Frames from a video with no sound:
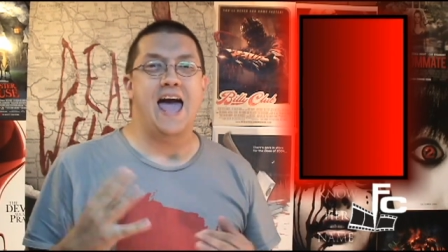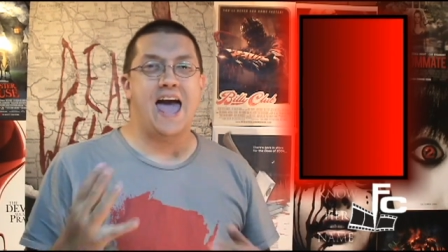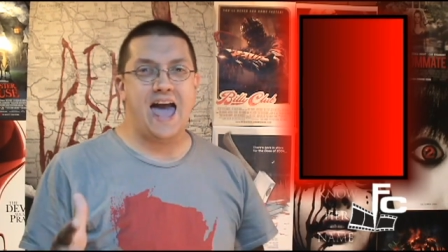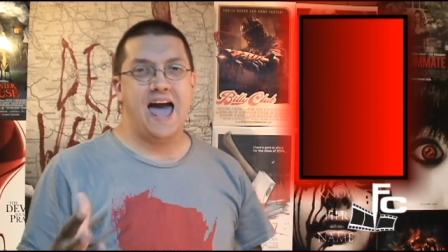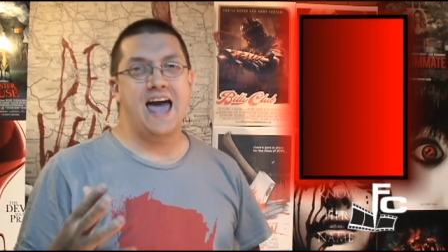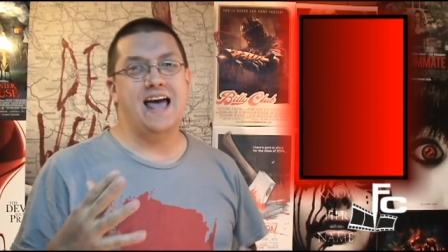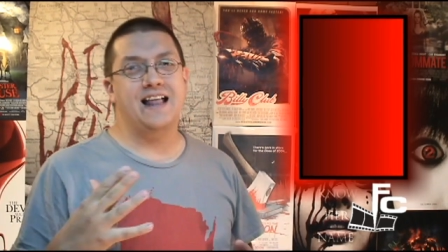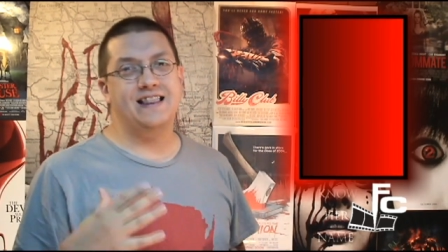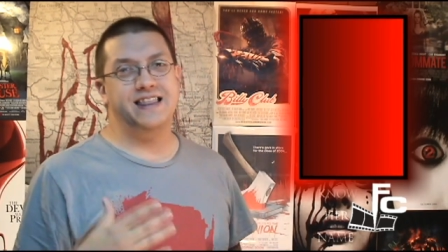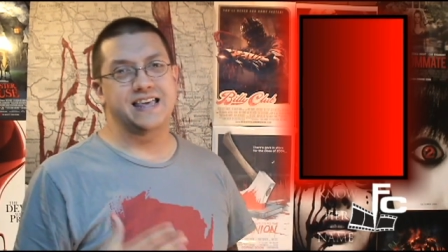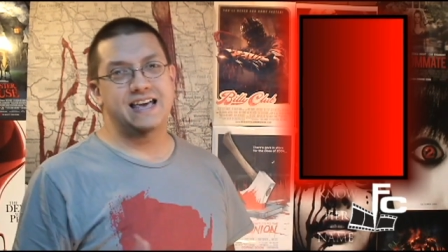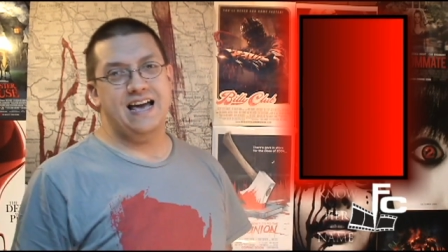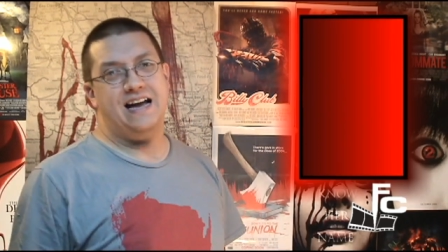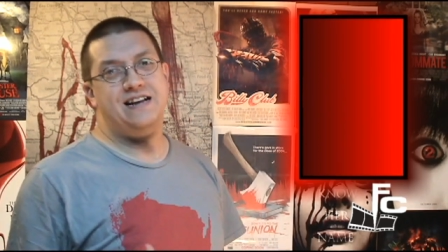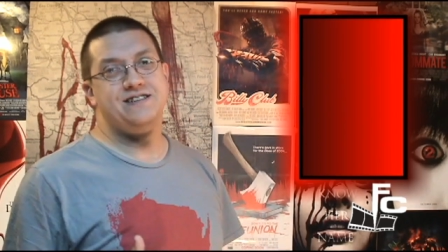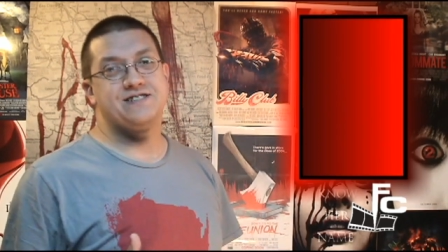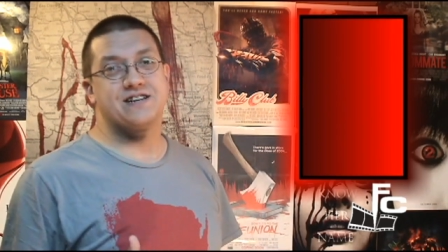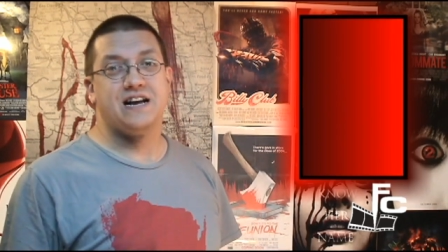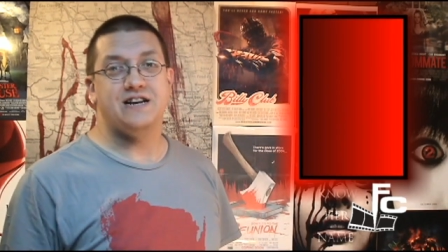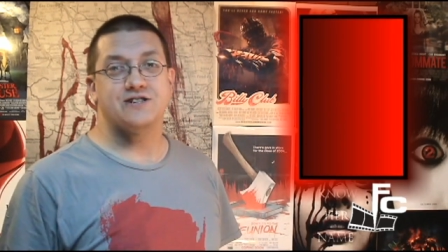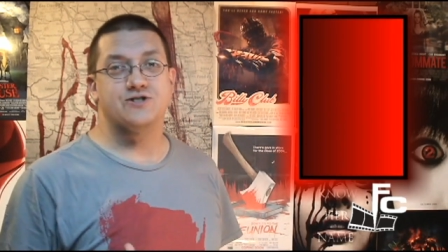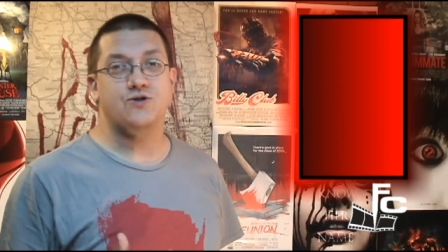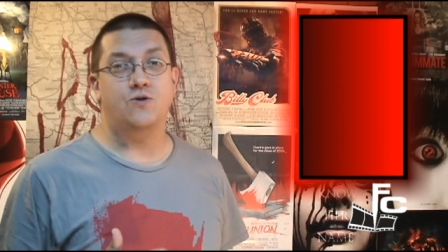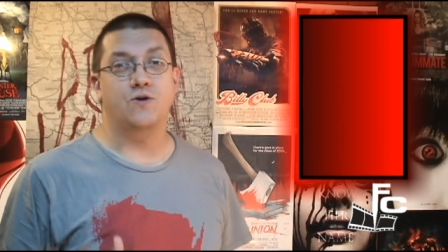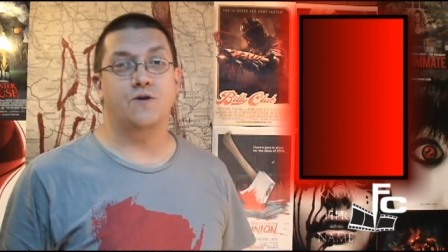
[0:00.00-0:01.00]
at the
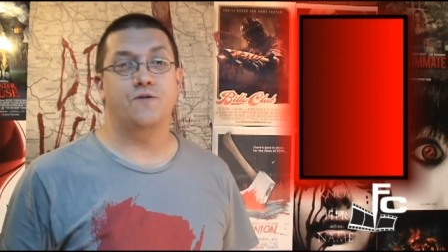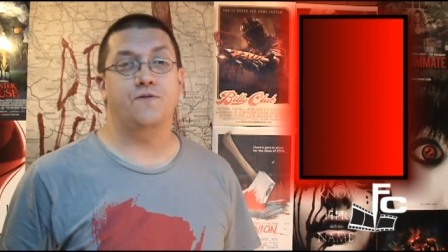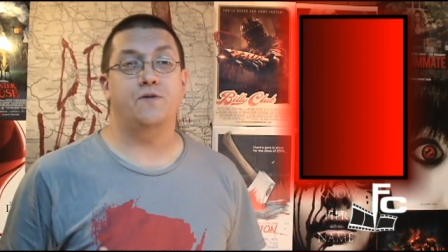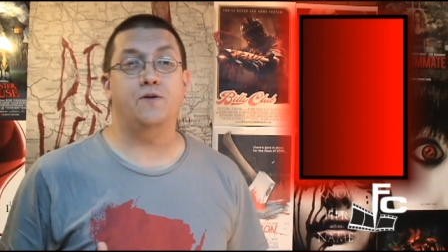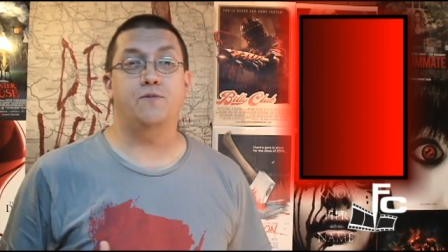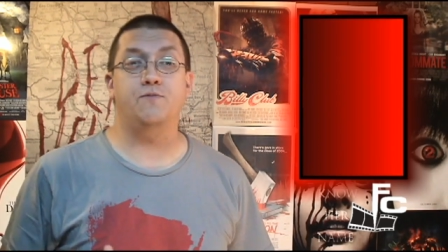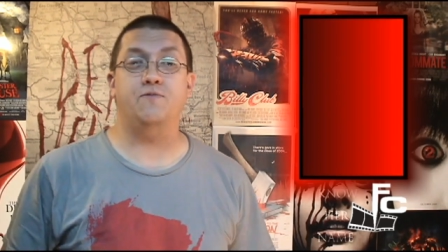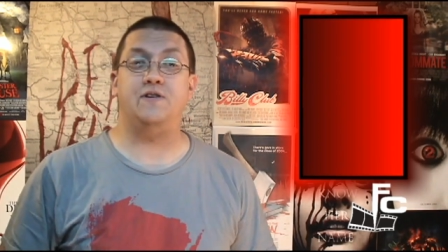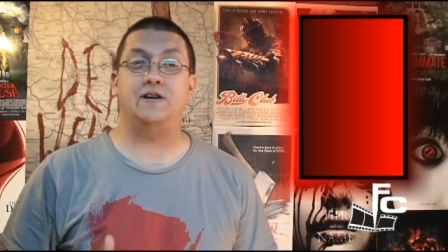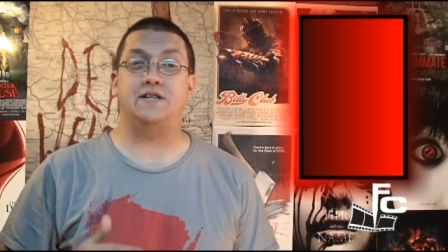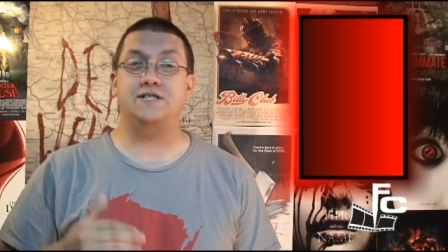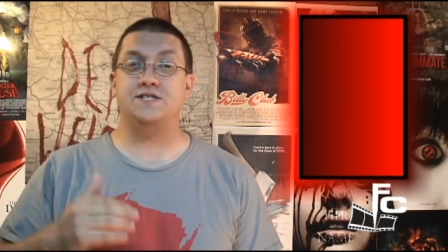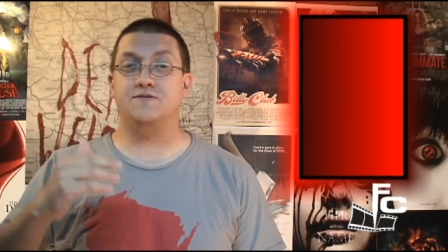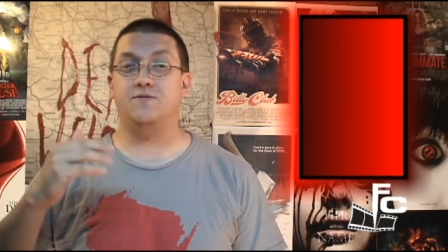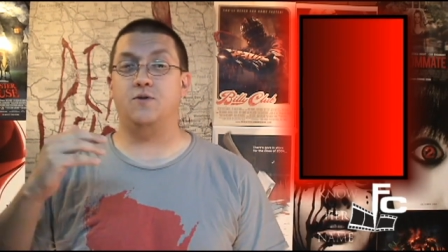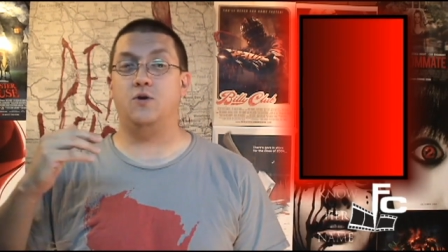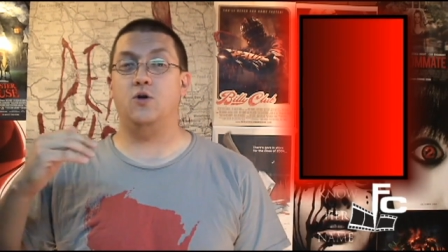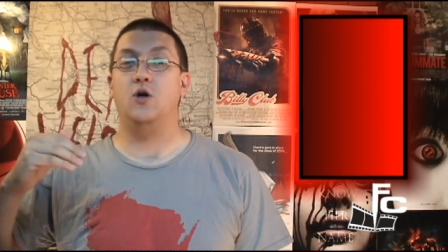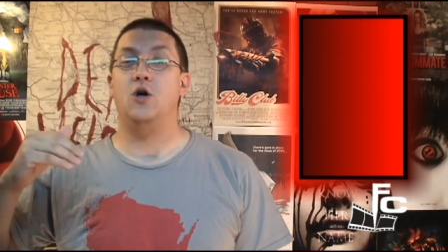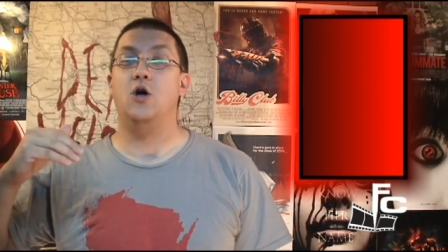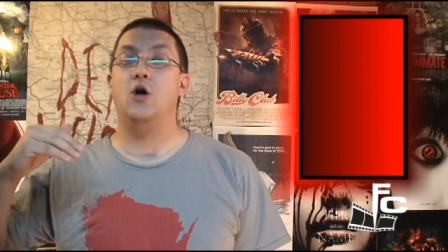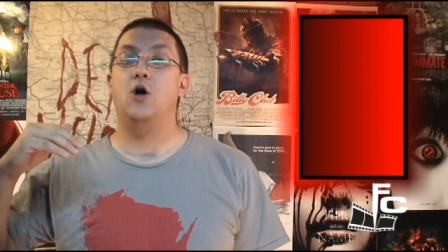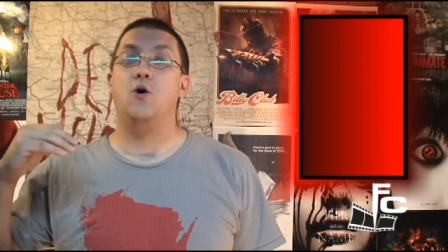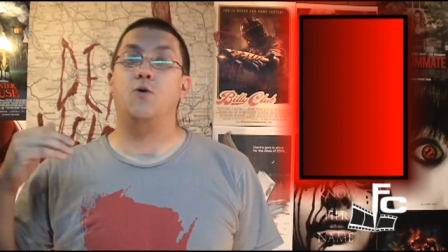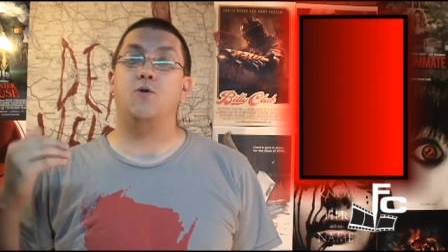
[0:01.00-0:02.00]
Oshkosh Horror Film Festival.